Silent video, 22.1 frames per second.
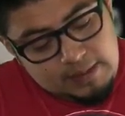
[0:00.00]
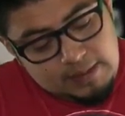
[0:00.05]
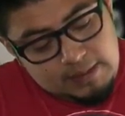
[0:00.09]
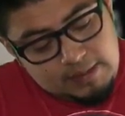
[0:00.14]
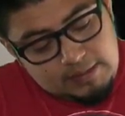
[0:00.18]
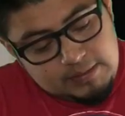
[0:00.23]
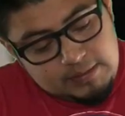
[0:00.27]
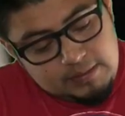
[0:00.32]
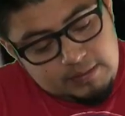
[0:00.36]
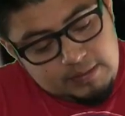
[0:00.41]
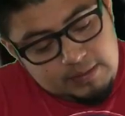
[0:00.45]

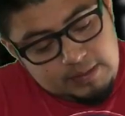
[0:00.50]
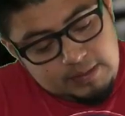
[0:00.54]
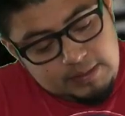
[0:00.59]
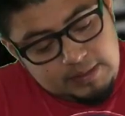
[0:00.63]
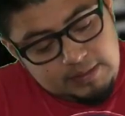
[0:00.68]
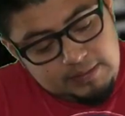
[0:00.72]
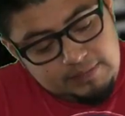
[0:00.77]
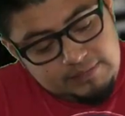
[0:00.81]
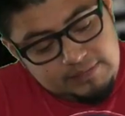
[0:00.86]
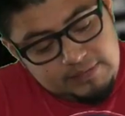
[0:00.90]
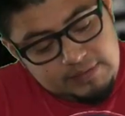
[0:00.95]
so it
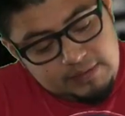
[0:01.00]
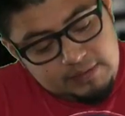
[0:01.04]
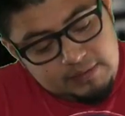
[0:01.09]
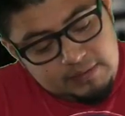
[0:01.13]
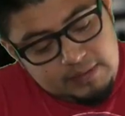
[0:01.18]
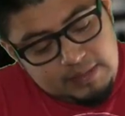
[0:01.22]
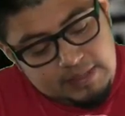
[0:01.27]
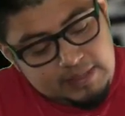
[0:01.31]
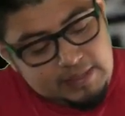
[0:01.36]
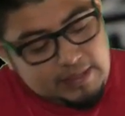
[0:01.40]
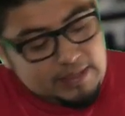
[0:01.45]
gives you
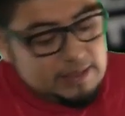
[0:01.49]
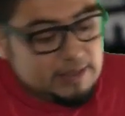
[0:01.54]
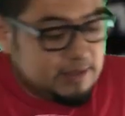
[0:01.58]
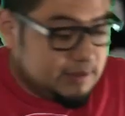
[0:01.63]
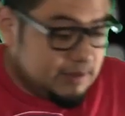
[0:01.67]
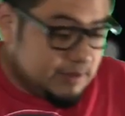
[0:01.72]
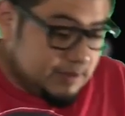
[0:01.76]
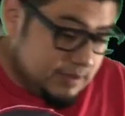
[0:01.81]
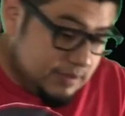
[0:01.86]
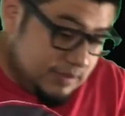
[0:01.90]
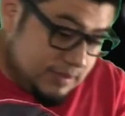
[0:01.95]
like a
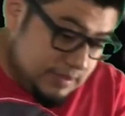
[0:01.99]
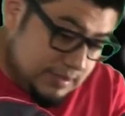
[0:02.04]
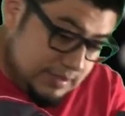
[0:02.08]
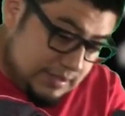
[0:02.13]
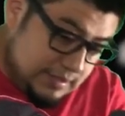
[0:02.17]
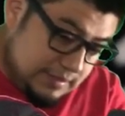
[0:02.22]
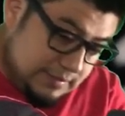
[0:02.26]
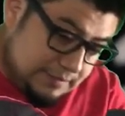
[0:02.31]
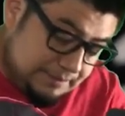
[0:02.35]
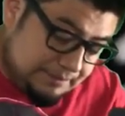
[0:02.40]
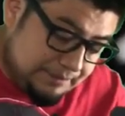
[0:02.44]
good
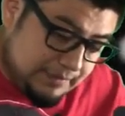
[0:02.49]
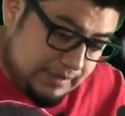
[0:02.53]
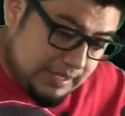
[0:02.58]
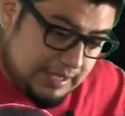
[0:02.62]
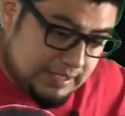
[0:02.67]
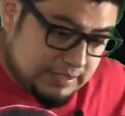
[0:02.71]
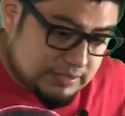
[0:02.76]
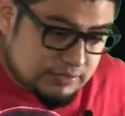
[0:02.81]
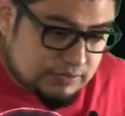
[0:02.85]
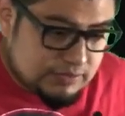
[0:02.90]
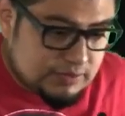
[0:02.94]

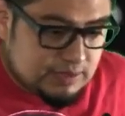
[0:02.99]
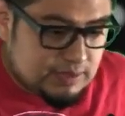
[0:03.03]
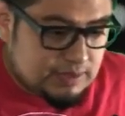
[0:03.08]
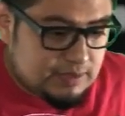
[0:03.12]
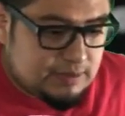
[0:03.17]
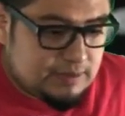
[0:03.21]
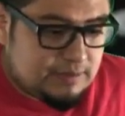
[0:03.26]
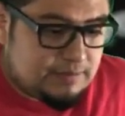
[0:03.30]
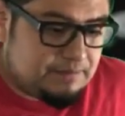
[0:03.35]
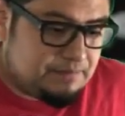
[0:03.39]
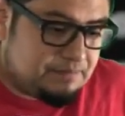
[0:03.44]

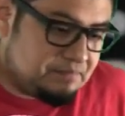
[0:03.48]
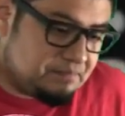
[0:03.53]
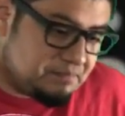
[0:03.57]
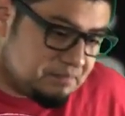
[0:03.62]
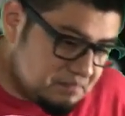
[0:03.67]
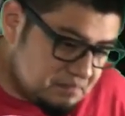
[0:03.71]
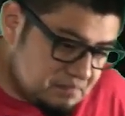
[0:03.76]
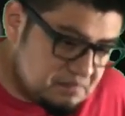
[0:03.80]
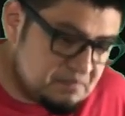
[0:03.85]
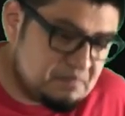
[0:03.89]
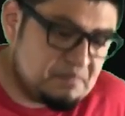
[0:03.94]
extra,
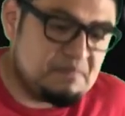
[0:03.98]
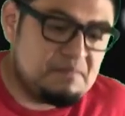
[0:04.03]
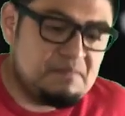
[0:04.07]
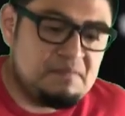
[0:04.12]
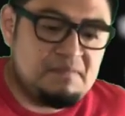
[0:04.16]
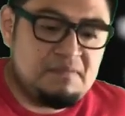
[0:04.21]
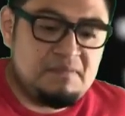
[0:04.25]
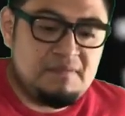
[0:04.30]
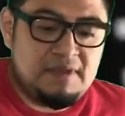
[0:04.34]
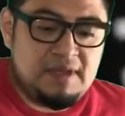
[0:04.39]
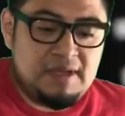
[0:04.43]

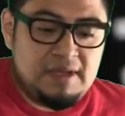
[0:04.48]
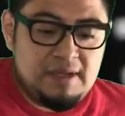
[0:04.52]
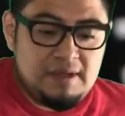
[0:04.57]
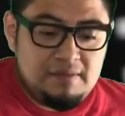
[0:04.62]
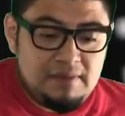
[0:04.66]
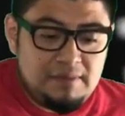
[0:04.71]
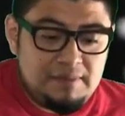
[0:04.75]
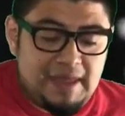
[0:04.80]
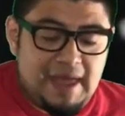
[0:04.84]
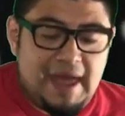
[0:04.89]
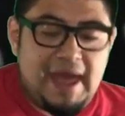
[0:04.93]

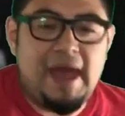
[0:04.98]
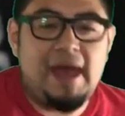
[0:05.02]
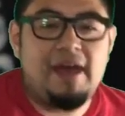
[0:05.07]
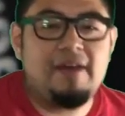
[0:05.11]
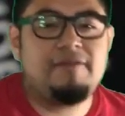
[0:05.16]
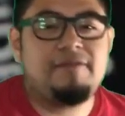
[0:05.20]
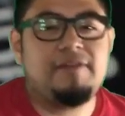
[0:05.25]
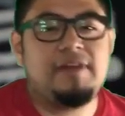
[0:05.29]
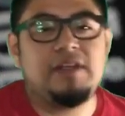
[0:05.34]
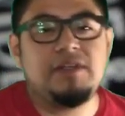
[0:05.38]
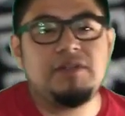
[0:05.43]
maybe
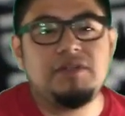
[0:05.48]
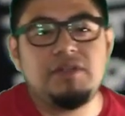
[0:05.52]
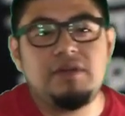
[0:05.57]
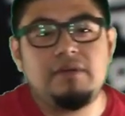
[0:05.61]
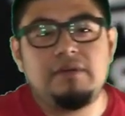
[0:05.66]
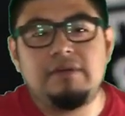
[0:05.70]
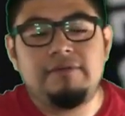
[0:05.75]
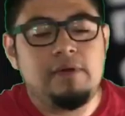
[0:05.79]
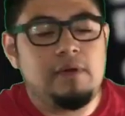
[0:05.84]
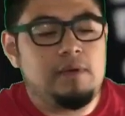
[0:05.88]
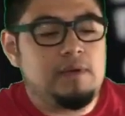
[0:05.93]
half inch of a
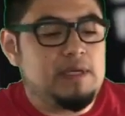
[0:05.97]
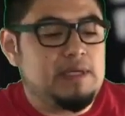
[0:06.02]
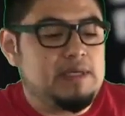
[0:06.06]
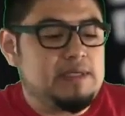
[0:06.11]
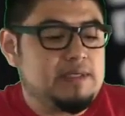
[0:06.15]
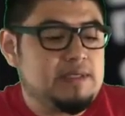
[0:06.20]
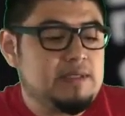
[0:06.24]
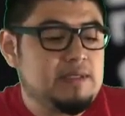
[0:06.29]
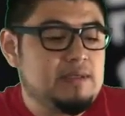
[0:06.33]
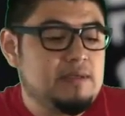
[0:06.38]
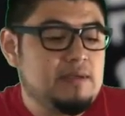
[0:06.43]

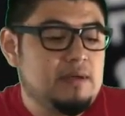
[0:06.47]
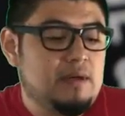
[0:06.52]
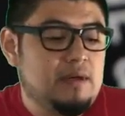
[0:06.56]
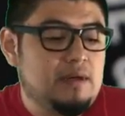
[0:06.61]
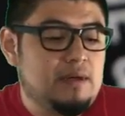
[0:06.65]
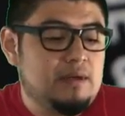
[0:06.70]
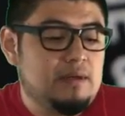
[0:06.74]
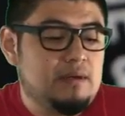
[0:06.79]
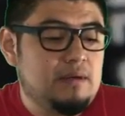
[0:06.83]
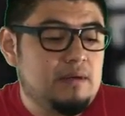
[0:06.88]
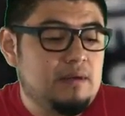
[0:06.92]
focus on
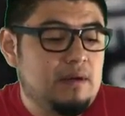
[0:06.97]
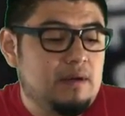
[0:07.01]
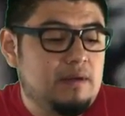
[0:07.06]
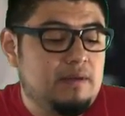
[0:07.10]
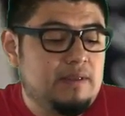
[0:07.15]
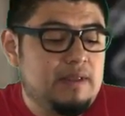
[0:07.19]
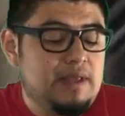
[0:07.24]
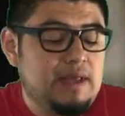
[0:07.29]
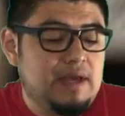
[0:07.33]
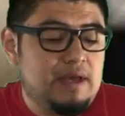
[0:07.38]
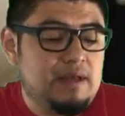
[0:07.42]

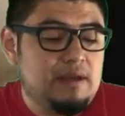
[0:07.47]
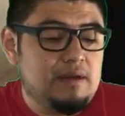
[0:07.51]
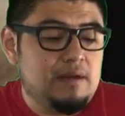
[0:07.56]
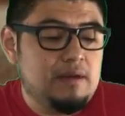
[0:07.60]
that.